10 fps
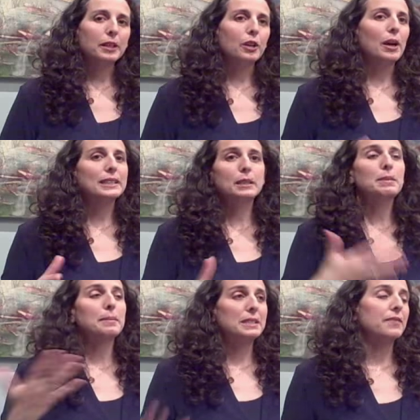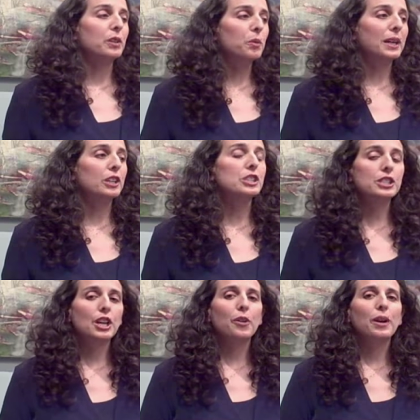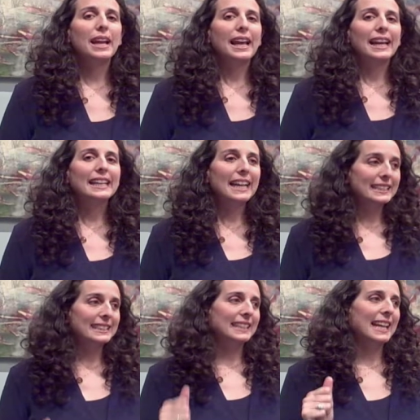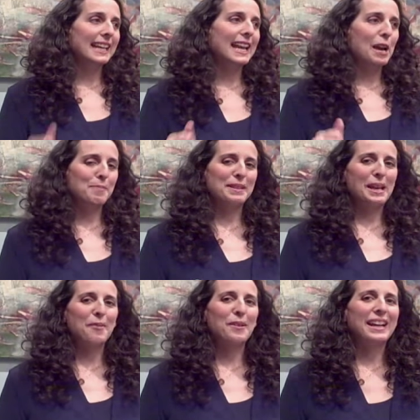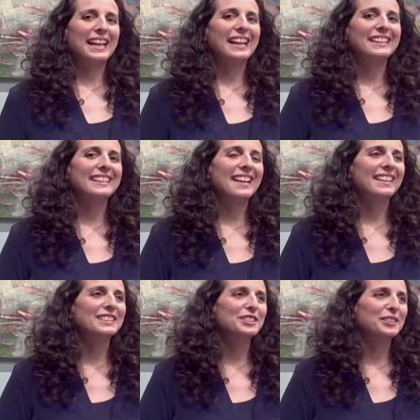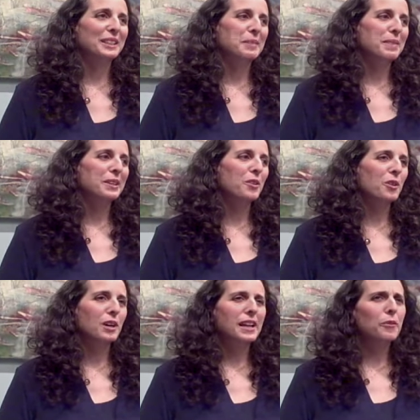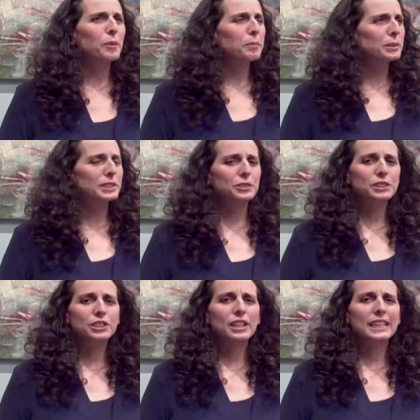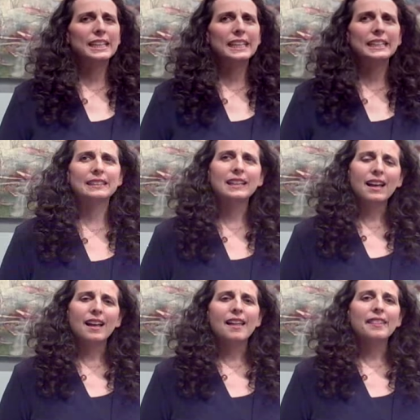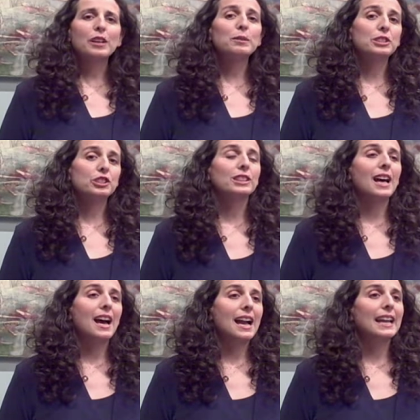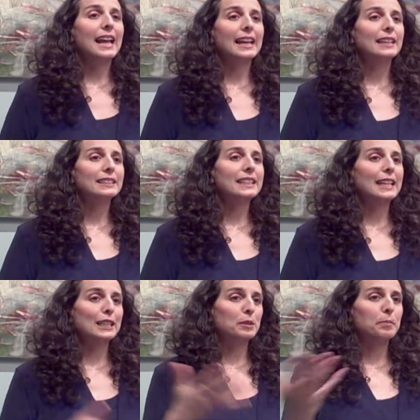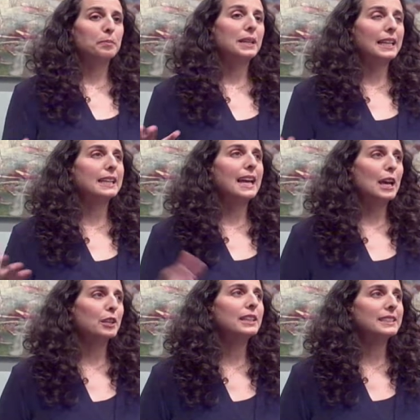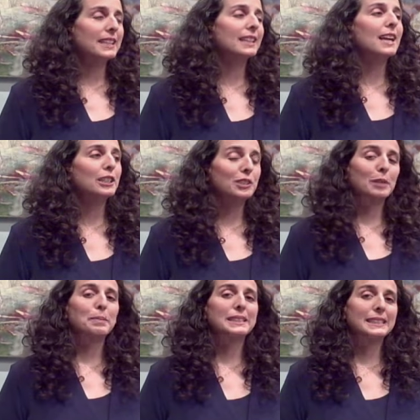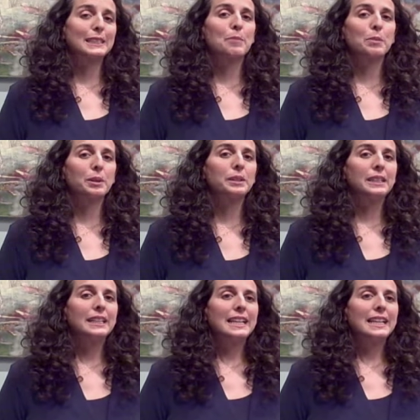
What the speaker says: and sometimes even quicker. So, yes, it can happen that way, and that's certainly my goal. I have one person who started in, I think it was July, and he signed a contract by December.